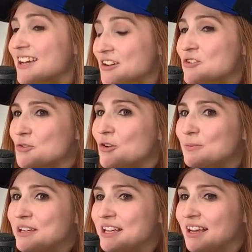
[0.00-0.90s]
I can control
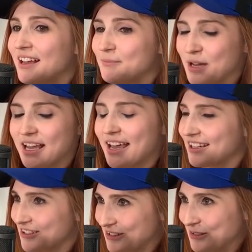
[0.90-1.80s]
me, my
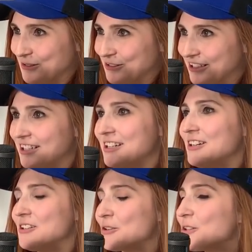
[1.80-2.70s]
attitude
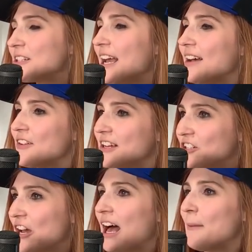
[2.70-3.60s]
towards having a
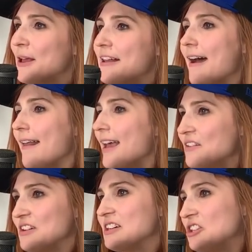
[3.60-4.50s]
job and not
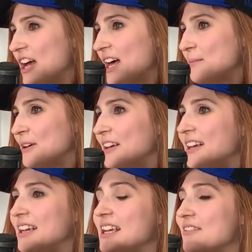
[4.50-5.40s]
having a job,
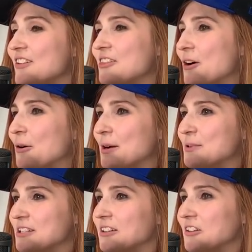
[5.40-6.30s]
even though I
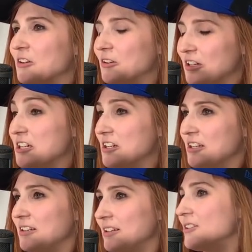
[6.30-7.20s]
was a little like
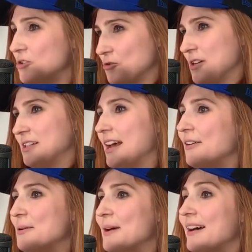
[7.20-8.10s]
stressed out